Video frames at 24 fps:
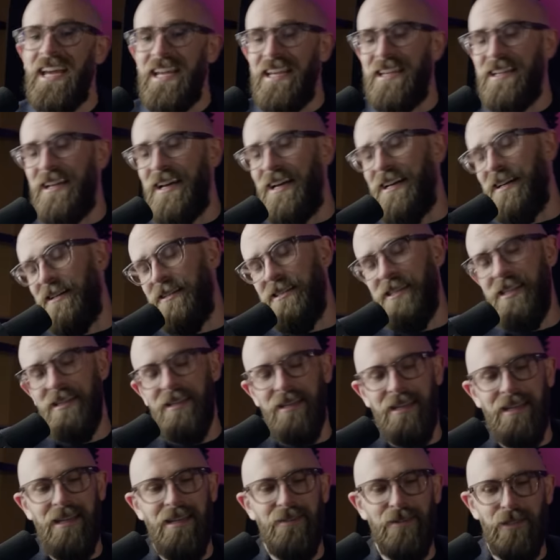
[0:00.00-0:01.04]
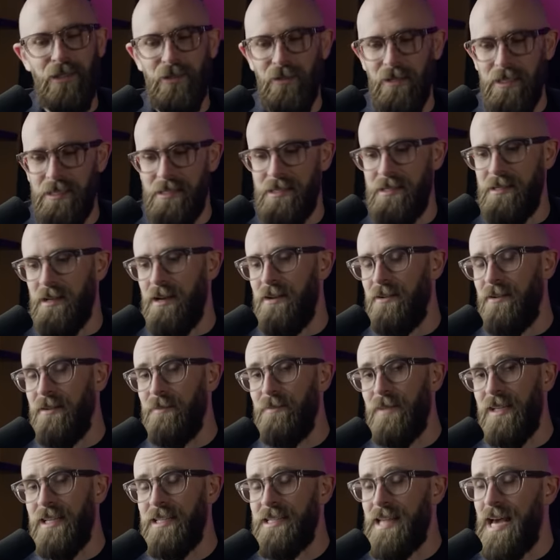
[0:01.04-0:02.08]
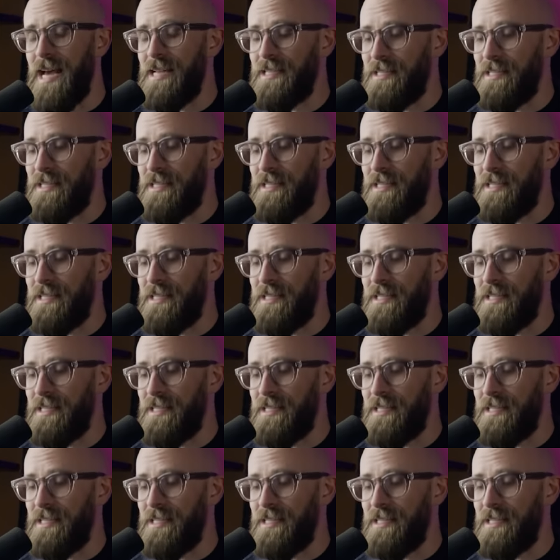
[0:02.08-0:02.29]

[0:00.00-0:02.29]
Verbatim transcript: like, I'd never call it stolen because